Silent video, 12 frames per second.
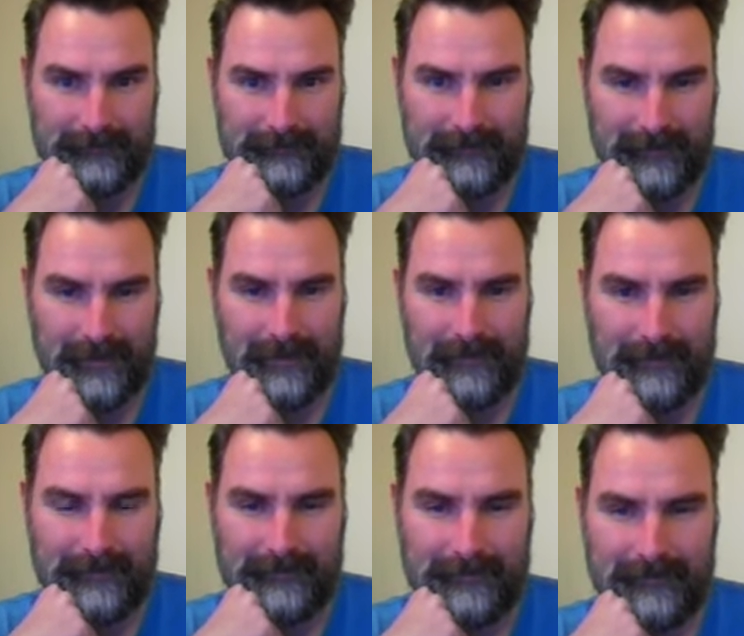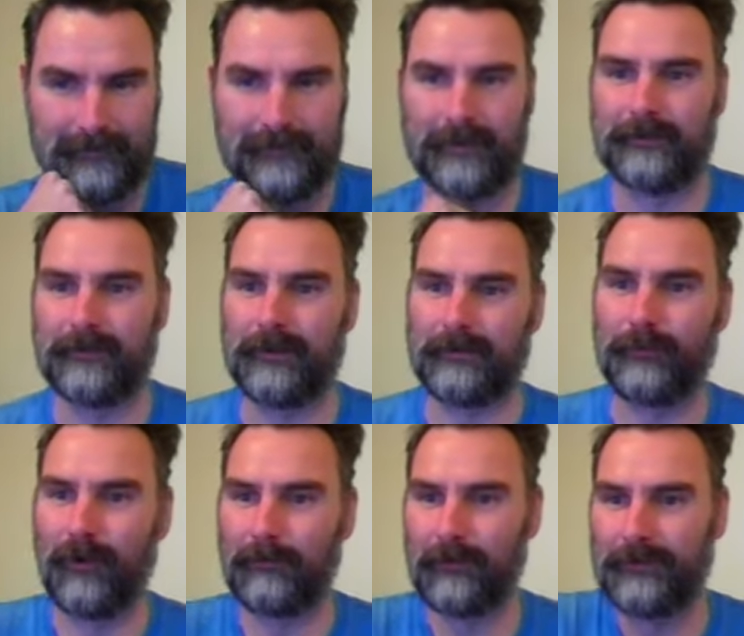Huh. This doesn't look
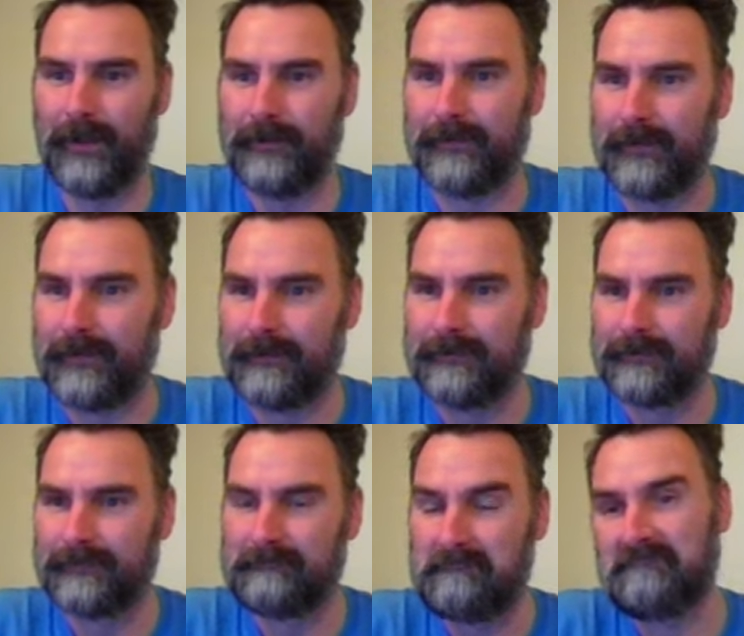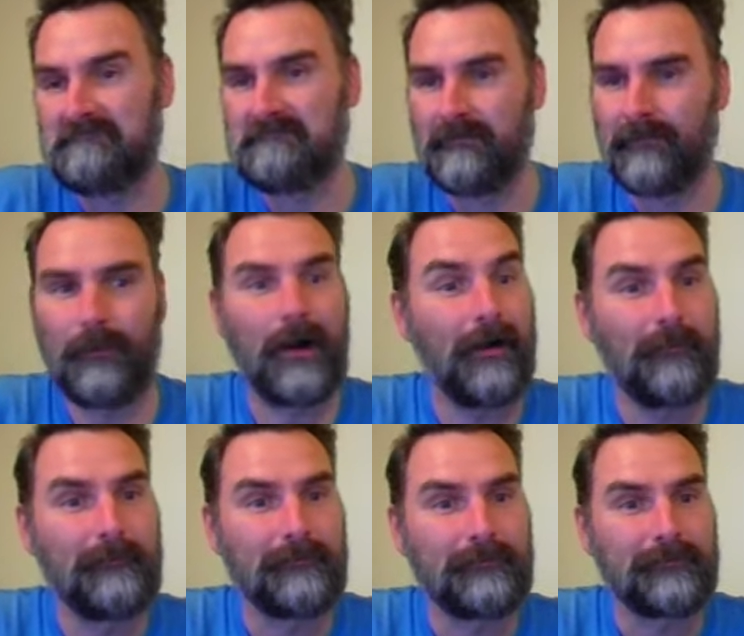normal, does it?
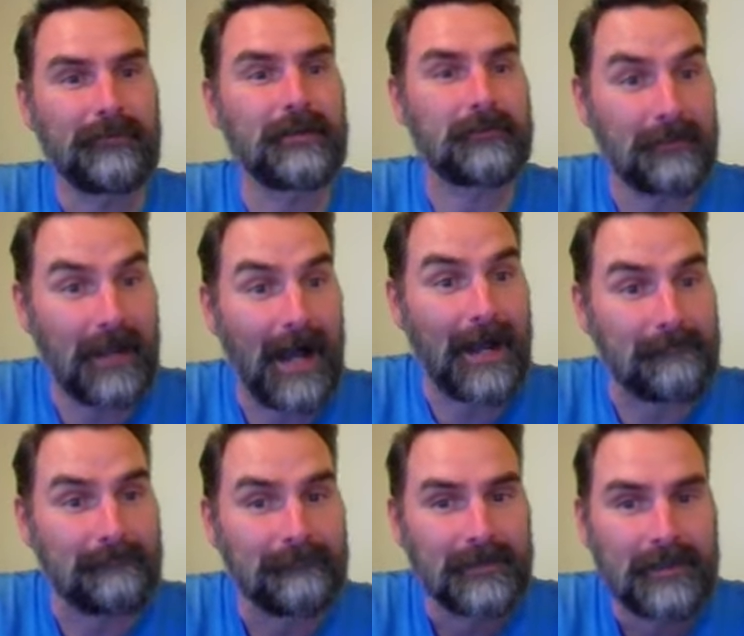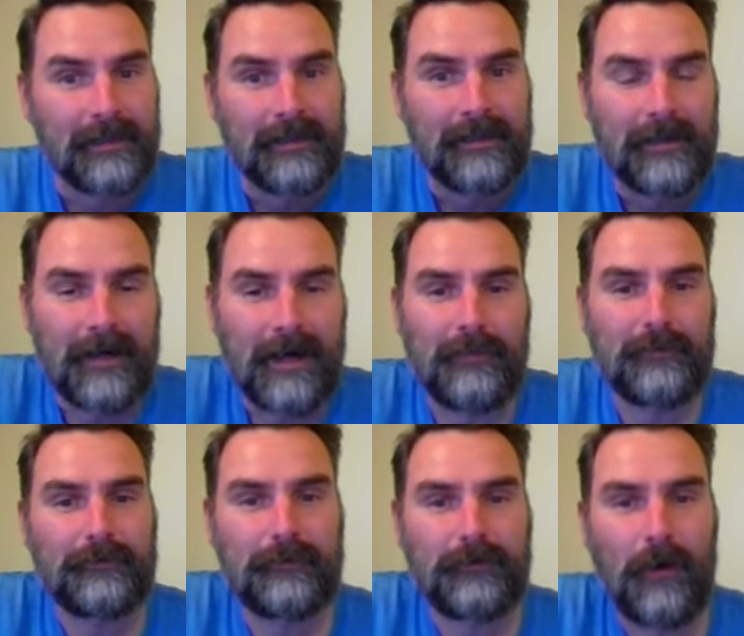Well, it's not. Uh,
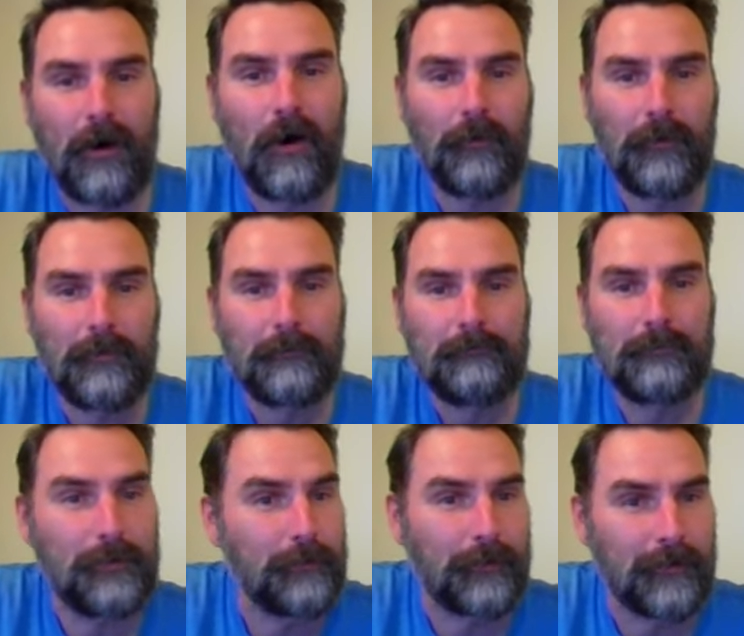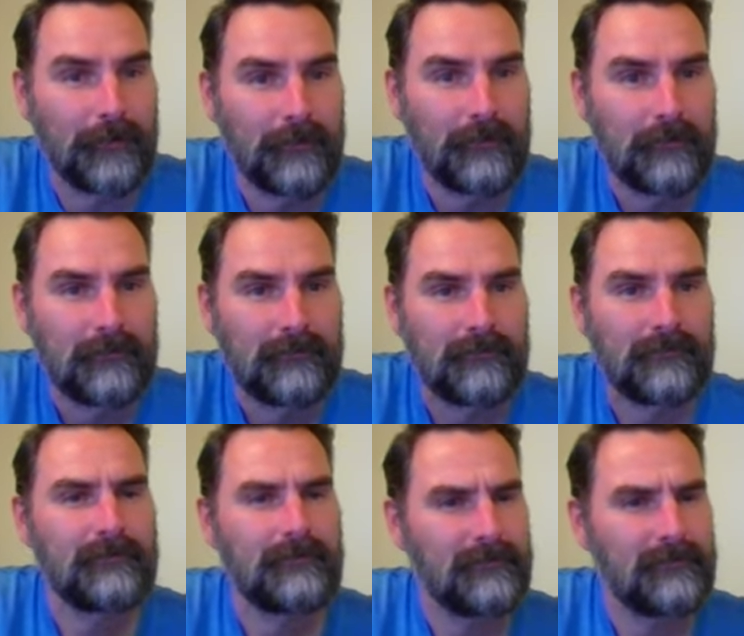this is called
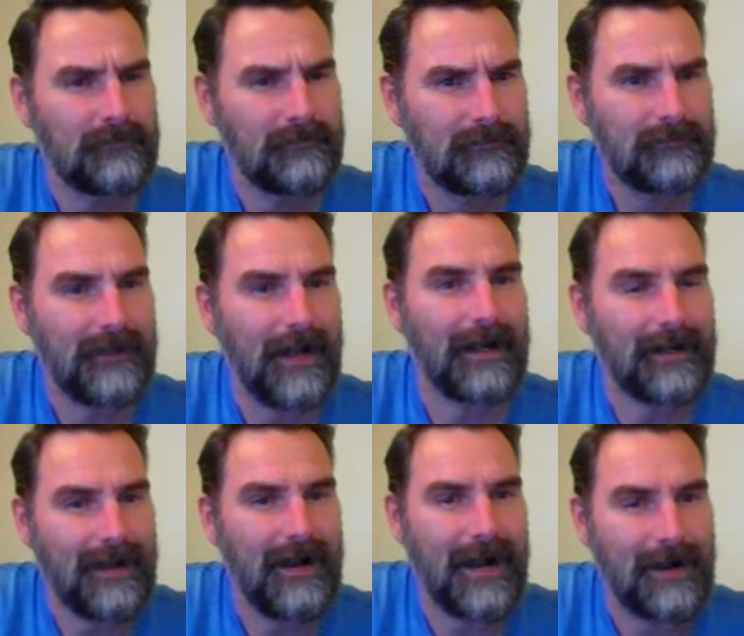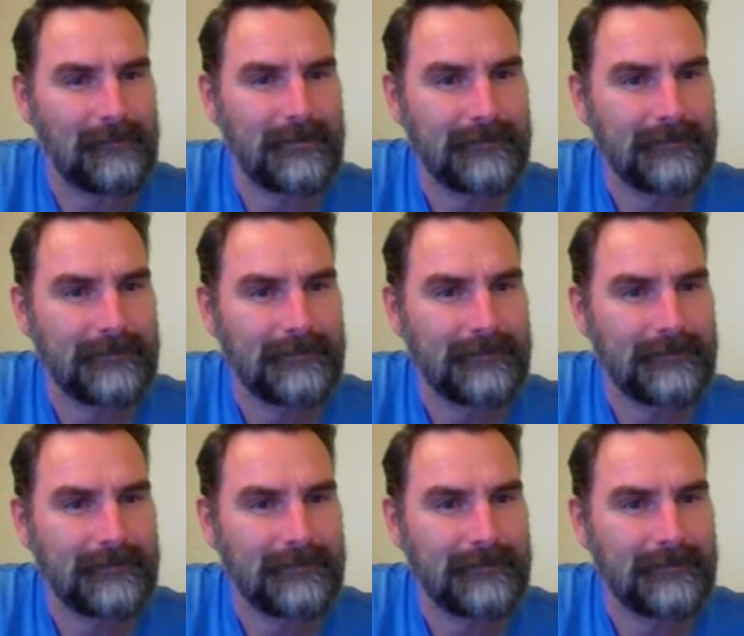puter.com.